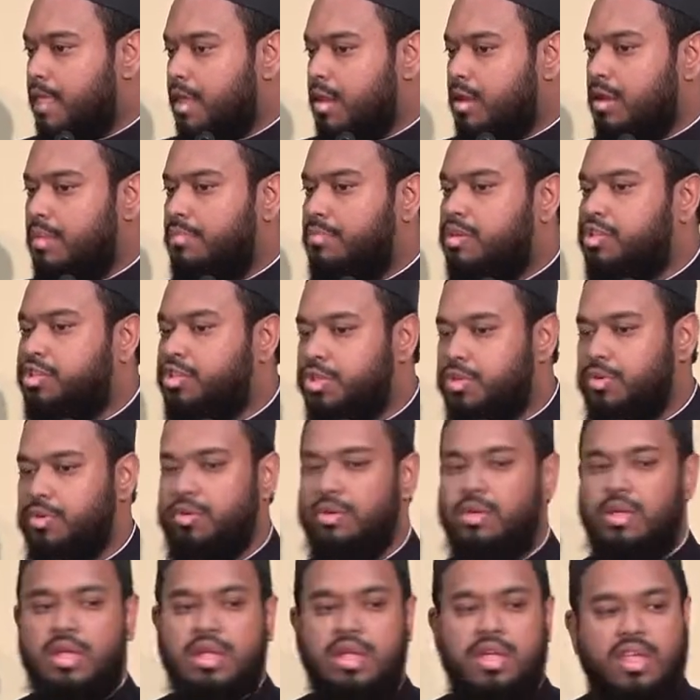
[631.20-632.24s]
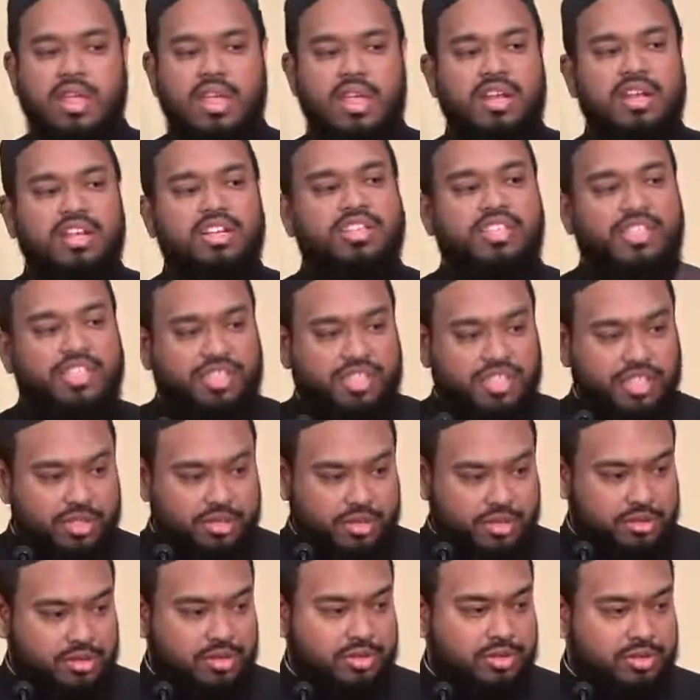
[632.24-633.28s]
Number two, in
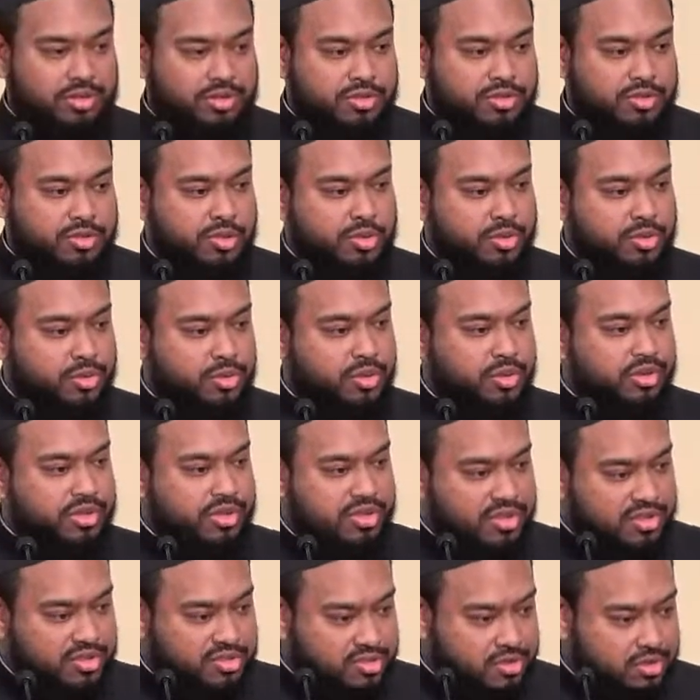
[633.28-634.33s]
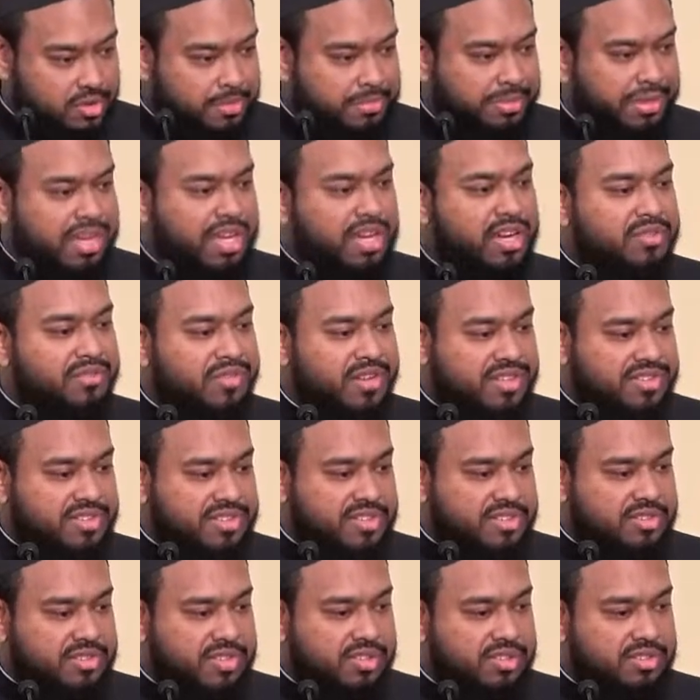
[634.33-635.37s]
addition to this plane of
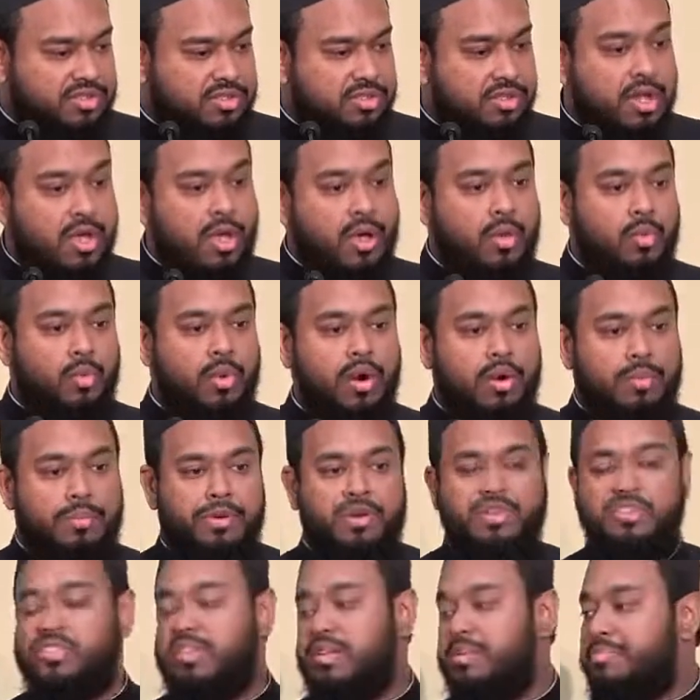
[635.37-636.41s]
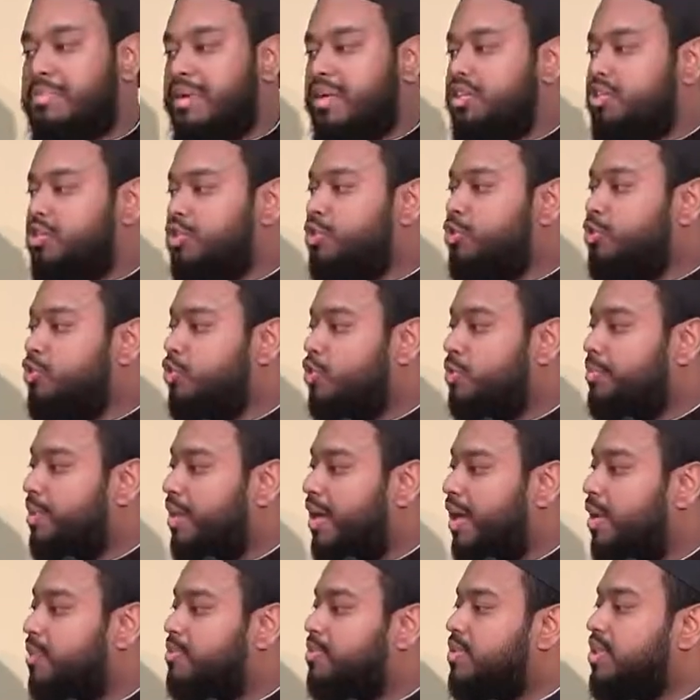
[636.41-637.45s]
existence, where a person might choose to
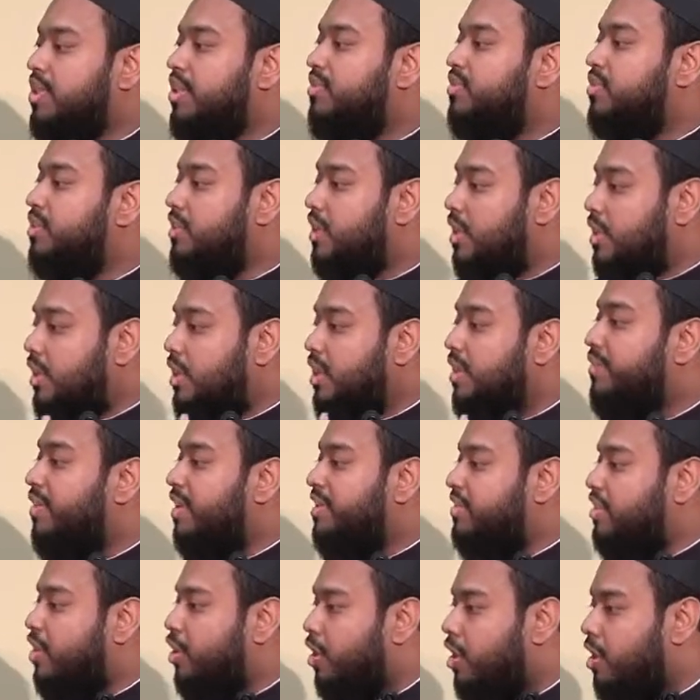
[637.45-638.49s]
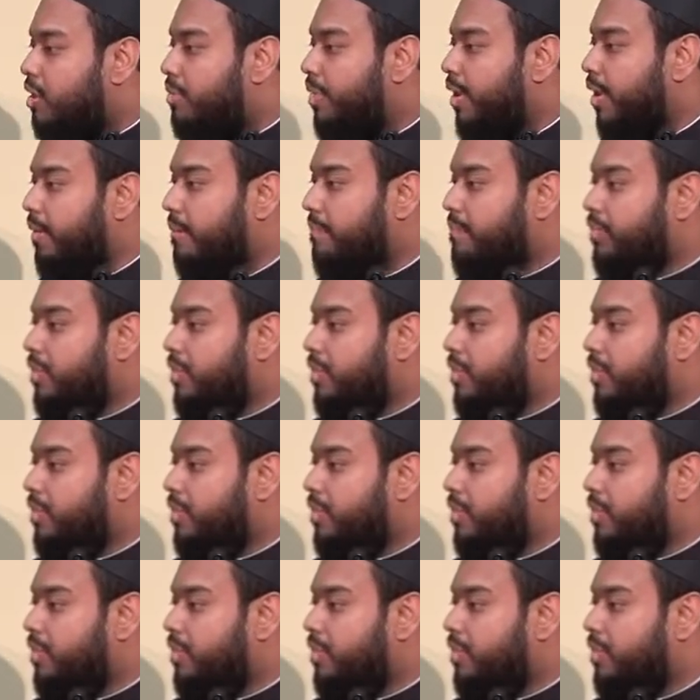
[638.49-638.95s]
perhaps live as a hermit.